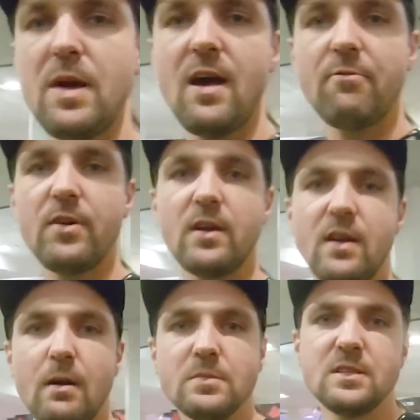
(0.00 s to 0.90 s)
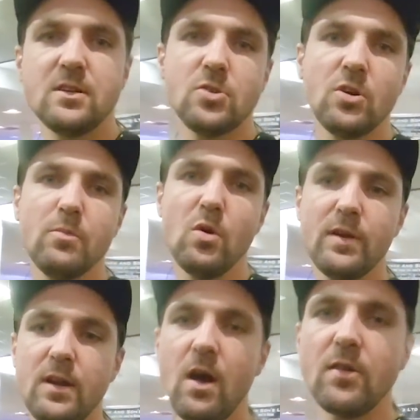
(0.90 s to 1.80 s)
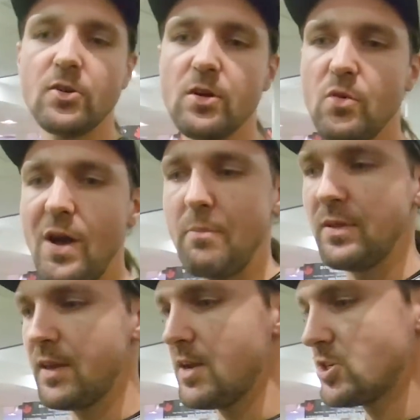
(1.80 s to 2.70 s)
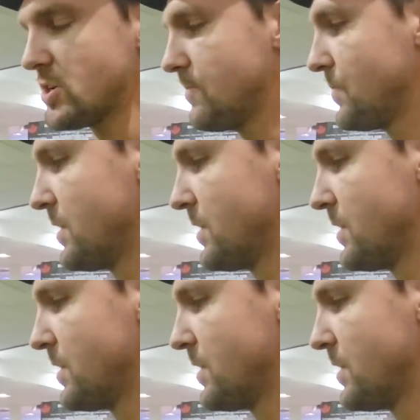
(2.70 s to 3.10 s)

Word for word: Maverick comes in a turbo and a non-turbo application.